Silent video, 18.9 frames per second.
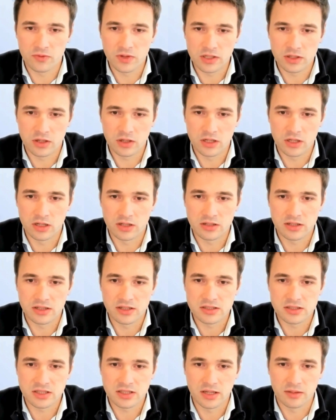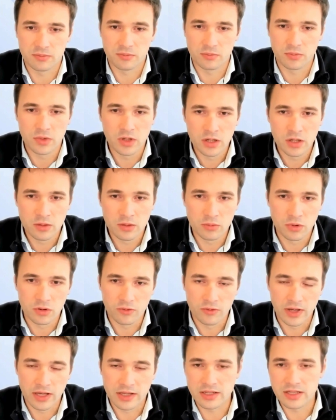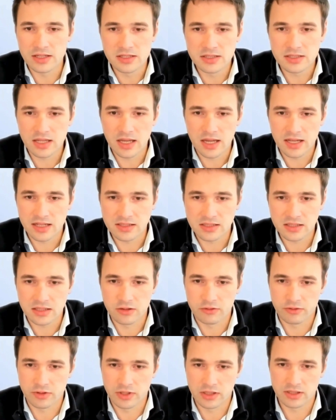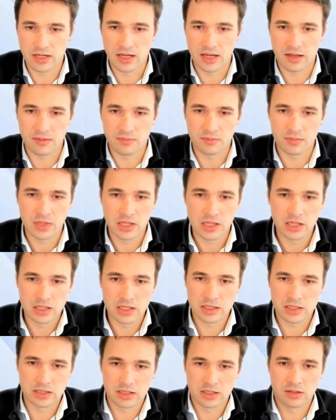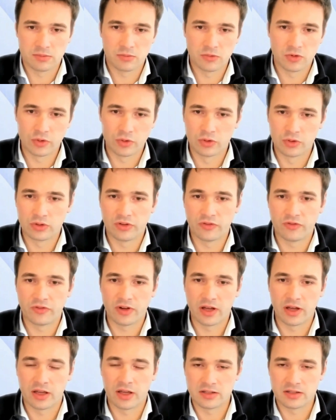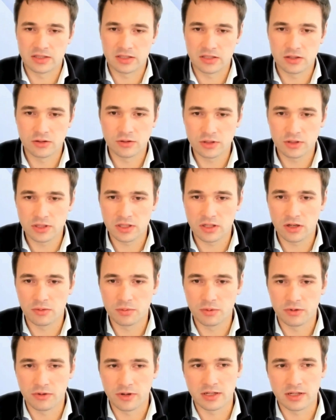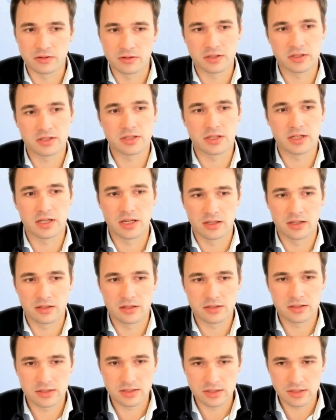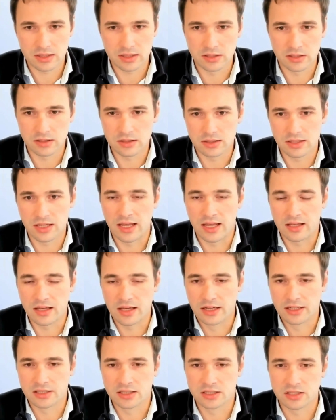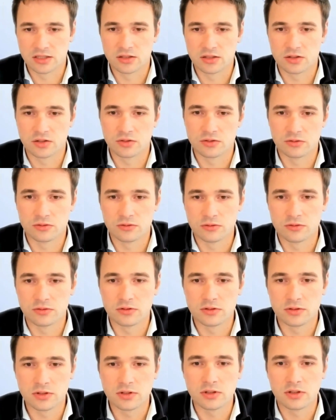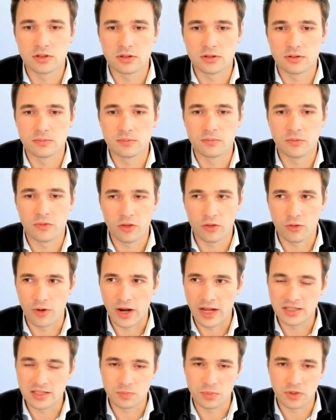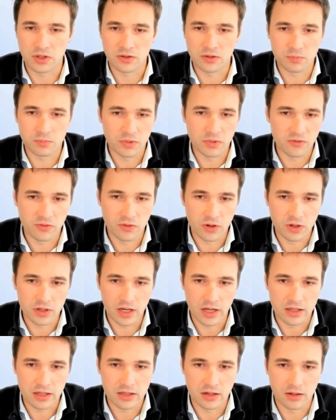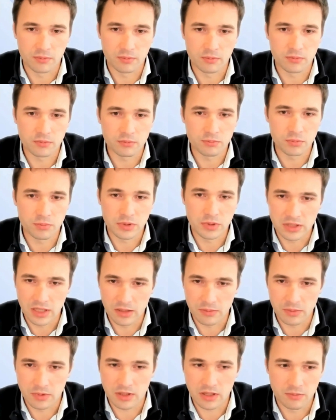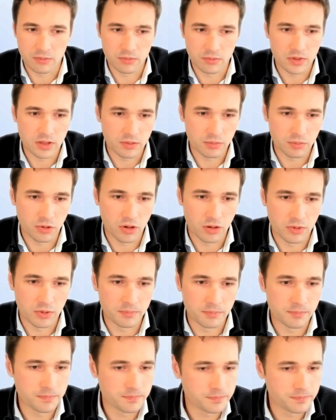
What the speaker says: Video analytics can provide insights in real time to notify security operators and take action to threats before they become a problem.